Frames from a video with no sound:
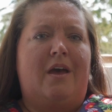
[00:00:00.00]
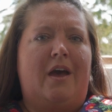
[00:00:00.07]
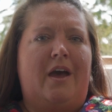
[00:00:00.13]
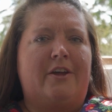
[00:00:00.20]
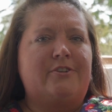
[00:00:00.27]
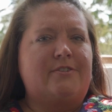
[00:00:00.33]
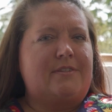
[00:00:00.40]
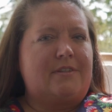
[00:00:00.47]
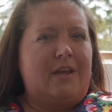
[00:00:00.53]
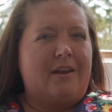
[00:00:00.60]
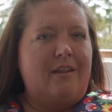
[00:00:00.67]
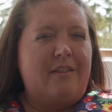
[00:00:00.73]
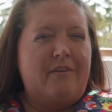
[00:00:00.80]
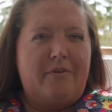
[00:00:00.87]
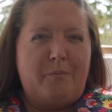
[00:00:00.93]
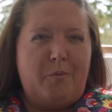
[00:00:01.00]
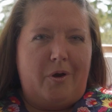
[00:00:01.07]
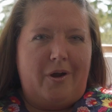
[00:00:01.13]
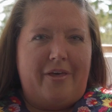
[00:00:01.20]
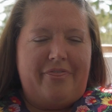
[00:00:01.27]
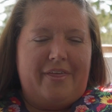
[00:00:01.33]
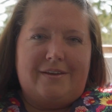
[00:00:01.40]
I just kind of live a more
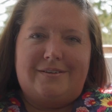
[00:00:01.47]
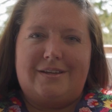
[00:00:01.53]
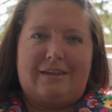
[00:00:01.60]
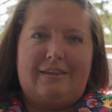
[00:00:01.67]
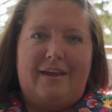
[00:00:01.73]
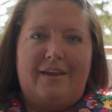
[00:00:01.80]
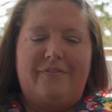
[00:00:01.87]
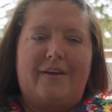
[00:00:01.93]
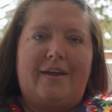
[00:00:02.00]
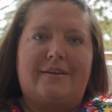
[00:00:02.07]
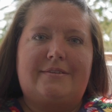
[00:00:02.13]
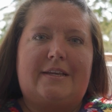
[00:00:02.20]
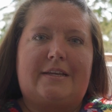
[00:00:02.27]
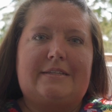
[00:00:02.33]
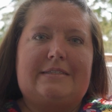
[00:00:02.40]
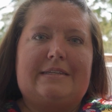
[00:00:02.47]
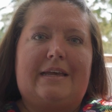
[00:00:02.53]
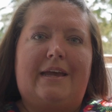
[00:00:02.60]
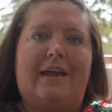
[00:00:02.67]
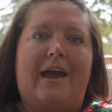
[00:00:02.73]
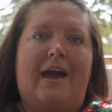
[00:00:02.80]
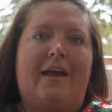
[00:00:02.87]
authentic life, I guess I could
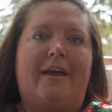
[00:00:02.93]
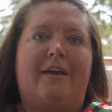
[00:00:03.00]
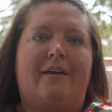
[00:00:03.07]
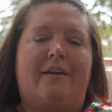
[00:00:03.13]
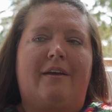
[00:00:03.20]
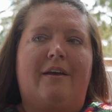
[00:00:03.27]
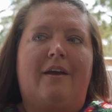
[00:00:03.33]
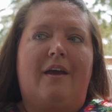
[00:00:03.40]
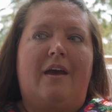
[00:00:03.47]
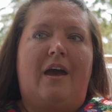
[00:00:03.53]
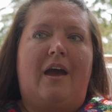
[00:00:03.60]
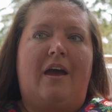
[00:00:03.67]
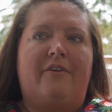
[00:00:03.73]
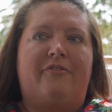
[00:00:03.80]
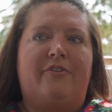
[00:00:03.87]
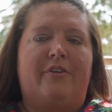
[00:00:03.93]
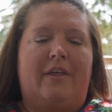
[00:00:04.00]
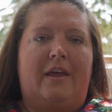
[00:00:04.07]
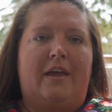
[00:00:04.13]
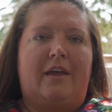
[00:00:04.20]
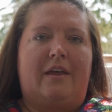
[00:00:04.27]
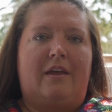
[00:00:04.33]
say. I feel
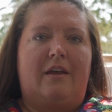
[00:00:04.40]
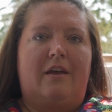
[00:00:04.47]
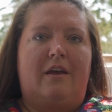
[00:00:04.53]
like